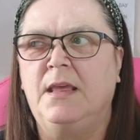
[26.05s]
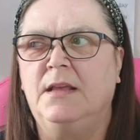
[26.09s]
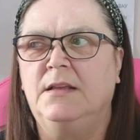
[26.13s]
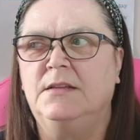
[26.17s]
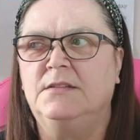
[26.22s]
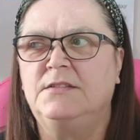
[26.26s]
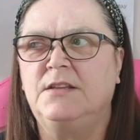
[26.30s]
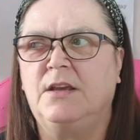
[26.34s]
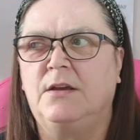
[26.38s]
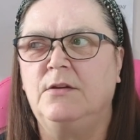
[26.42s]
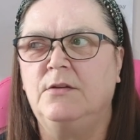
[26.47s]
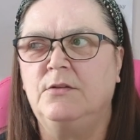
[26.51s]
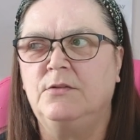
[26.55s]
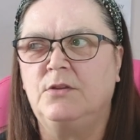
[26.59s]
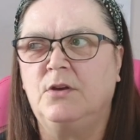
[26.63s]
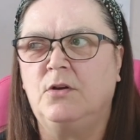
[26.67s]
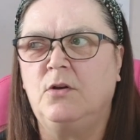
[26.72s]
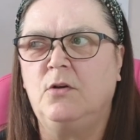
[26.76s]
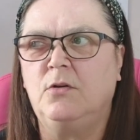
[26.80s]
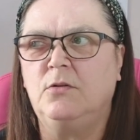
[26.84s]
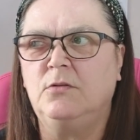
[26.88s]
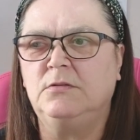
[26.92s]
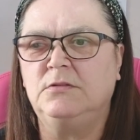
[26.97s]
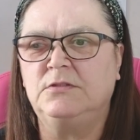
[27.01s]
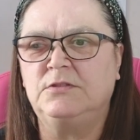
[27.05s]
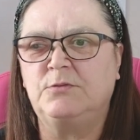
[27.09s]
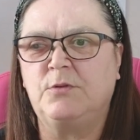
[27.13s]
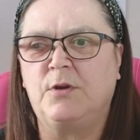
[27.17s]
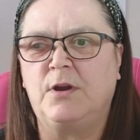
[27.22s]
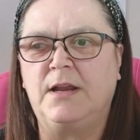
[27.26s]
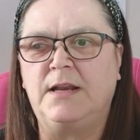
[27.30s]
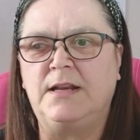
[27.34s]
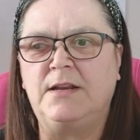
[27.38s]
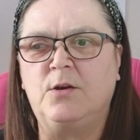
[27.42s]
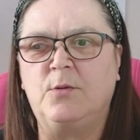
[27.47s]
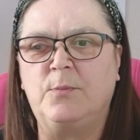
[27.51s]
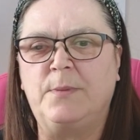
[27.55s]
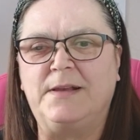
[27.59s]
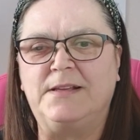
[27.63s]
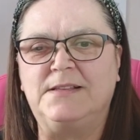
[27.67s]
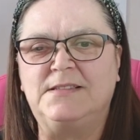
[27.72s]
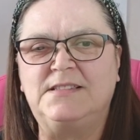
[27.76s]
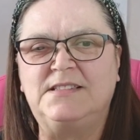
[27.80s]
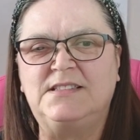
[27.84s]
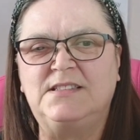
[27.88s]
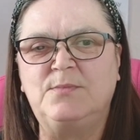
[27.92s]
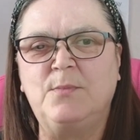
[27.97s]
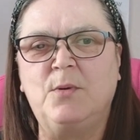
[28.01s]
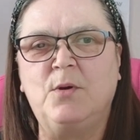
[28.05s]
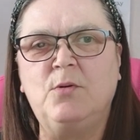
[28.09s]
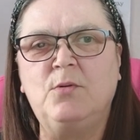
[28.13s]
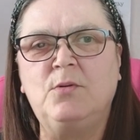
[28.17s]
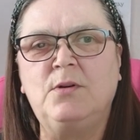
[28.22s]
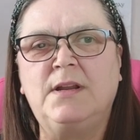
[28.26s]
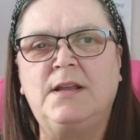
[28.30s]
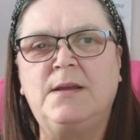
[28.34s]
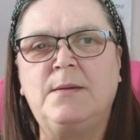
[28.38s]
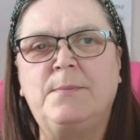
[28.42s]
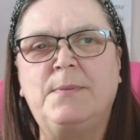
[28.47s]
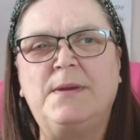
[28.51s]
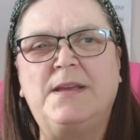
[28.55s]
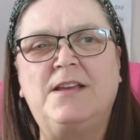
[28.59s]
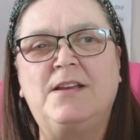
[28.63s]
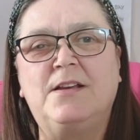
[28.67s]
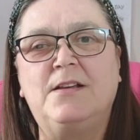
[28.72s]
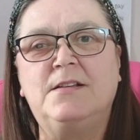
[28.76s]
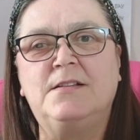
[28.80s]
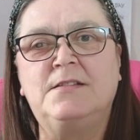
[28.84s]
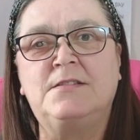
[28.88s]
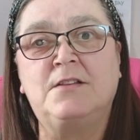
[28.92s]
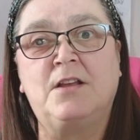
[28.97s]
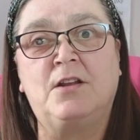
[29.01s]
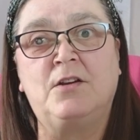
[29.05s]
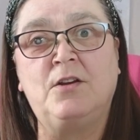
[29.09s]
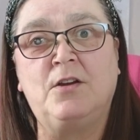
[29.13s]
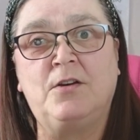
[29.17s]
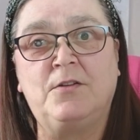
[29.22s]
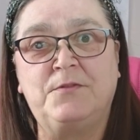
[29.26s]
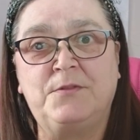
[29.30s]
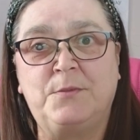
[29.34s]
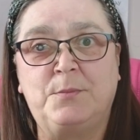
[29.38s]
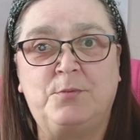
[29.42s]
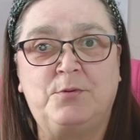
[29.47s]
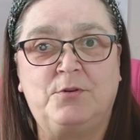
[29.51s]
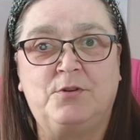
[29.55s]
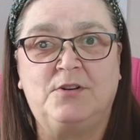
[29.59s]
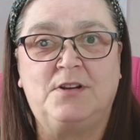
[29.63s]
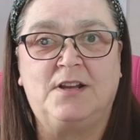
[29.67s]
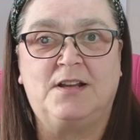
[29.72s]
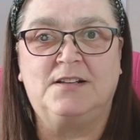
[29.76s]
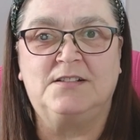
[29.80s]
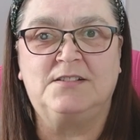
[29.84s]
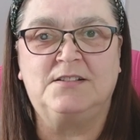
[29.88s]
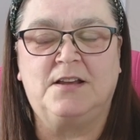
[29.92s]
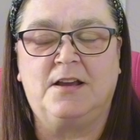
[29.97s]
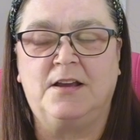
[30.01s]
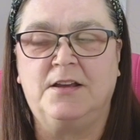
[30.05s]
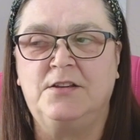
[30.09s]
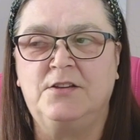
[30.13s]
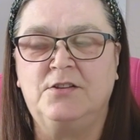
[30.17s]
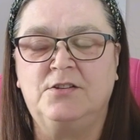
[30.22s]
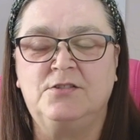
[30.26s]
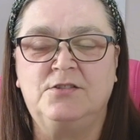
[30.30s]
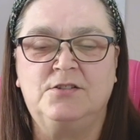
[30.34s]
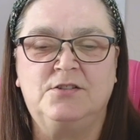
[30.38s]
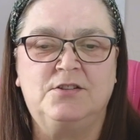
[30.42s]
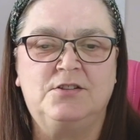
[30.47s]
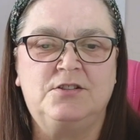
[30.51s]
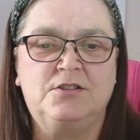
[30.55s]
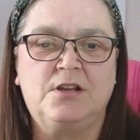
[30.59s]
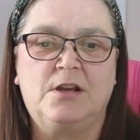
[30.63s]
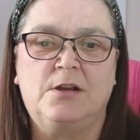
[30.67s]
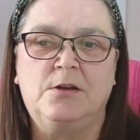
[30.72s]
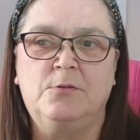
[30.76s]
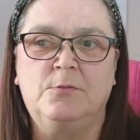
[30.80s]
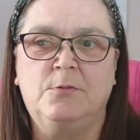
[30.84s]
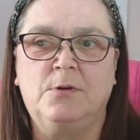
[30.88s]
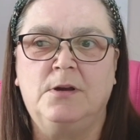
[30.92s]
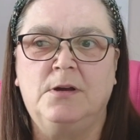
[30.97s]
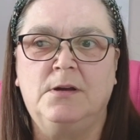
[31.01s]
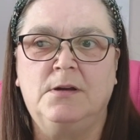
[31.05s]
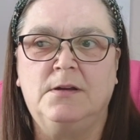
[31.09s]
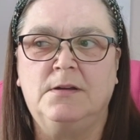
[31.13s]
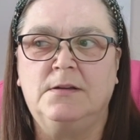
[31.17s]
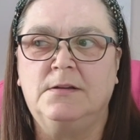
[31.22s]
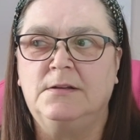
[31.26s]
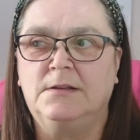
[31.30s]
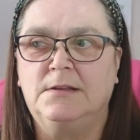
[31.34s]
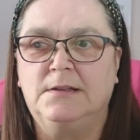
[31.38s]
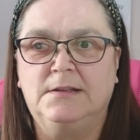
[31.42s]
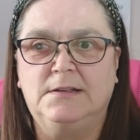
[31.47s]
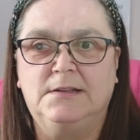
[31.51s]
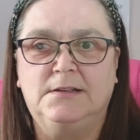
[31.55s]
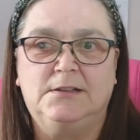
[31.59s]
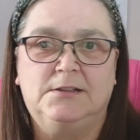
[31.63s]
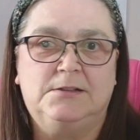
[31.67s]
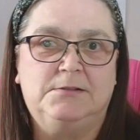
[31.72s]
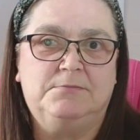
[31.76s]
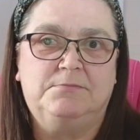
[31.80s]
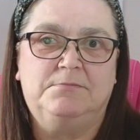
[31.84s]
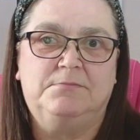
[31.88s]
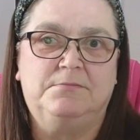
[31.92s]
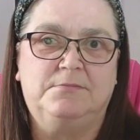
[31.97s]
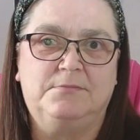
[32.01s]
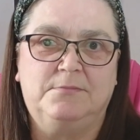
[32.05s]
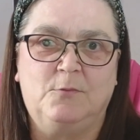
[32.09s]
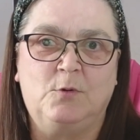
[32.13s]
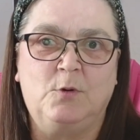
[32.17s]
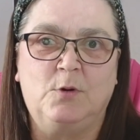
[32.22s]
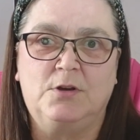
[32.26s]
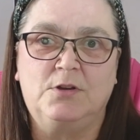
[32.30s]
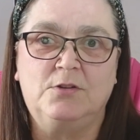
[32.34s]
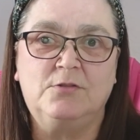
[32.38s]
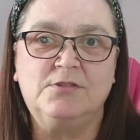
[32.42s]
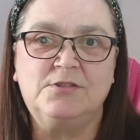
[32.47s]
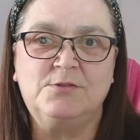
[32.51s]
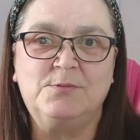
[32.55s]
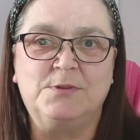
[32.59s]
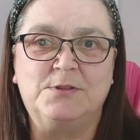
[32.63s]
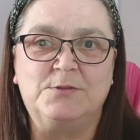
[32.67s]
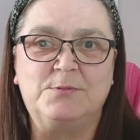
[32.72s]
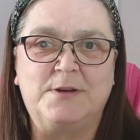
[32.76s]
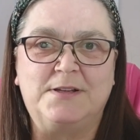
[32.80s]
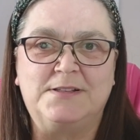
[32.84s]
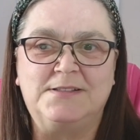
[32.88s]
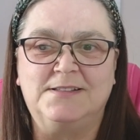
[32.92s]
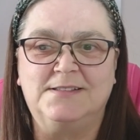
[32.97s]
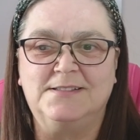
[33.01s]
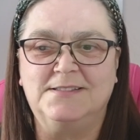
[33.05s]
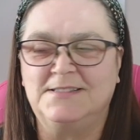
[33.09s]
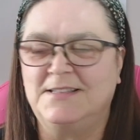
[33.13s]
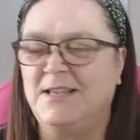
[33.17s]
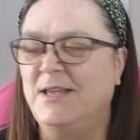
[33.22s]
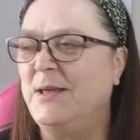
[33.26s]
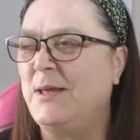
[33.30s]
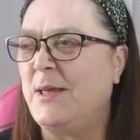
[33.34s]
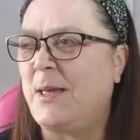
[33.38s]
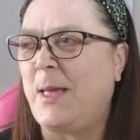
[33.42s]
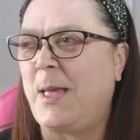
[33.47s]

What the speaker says: So the hauls were a little bit smaller because a lot of the products that I couldn't show were Christmas presents.